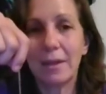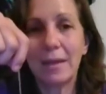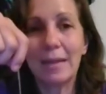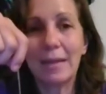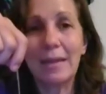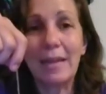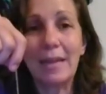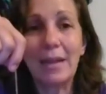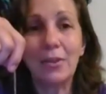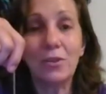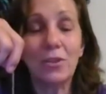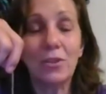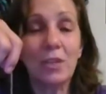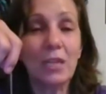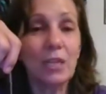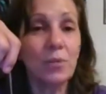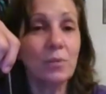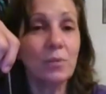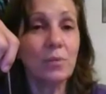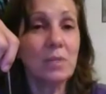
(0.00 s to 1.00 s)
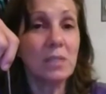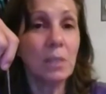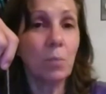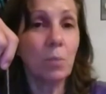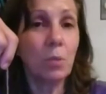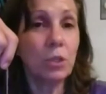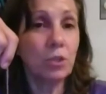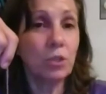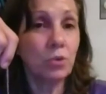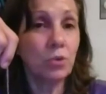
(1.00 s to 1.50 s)
Now think of
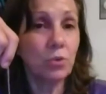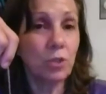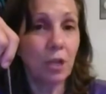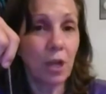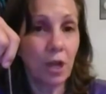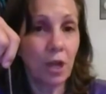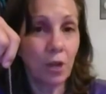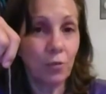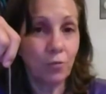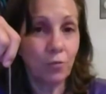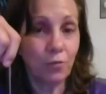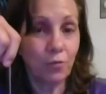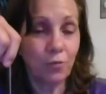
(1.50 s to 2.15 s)
someone you love